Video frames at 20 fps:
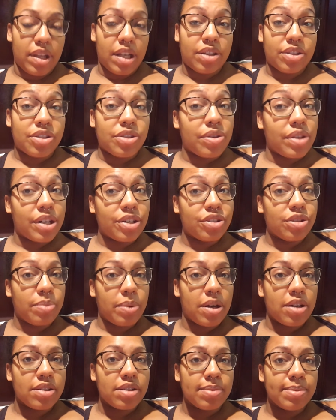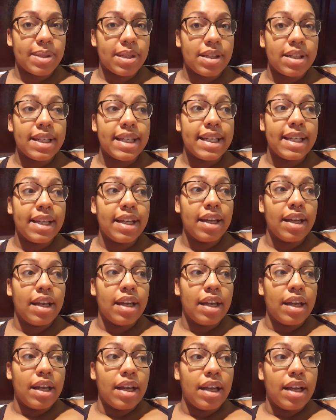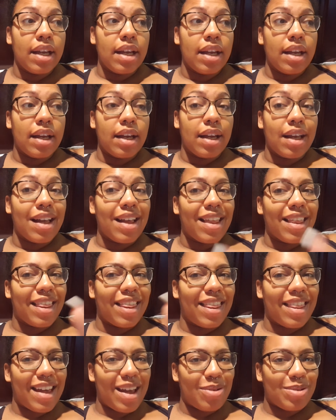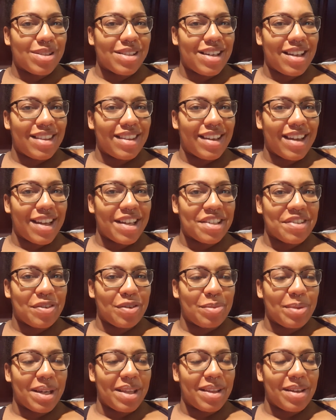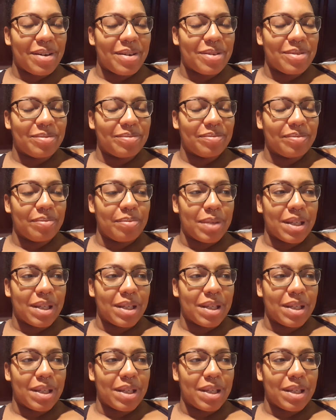So there's a possibility. That was not the case for me though,